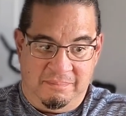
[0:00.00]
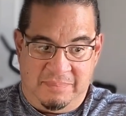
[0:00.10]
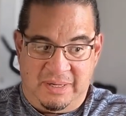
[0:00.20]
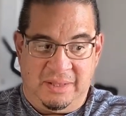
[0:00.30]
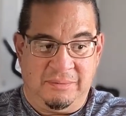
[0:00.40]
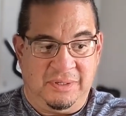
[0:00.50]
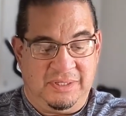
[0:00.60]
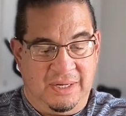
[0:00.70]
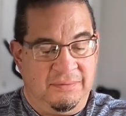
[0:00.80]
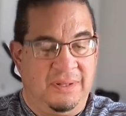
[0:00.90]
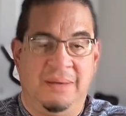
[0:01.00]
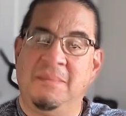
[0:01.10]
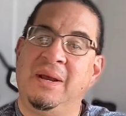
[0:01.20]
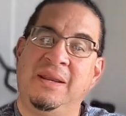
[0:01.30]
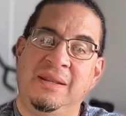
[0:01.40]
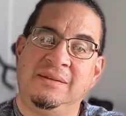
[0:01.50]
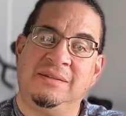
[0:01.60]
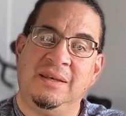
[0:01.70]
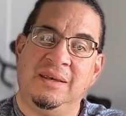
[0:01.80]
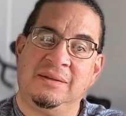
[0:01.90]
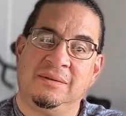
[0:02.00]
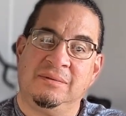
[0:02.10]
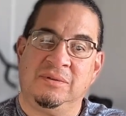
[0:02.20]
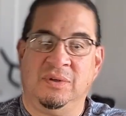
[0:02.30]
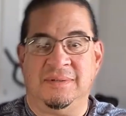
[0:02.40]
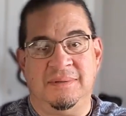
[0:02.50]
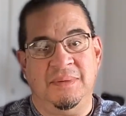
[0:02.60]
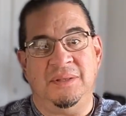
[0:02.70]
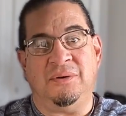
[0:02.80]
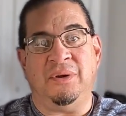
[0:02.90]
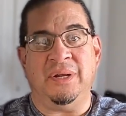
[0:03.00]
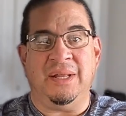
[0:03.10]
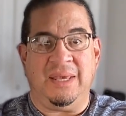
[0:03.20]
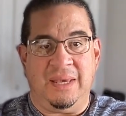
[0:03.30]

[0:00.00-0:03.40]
But in the receiver, they might need 6. So does that mean they're only going to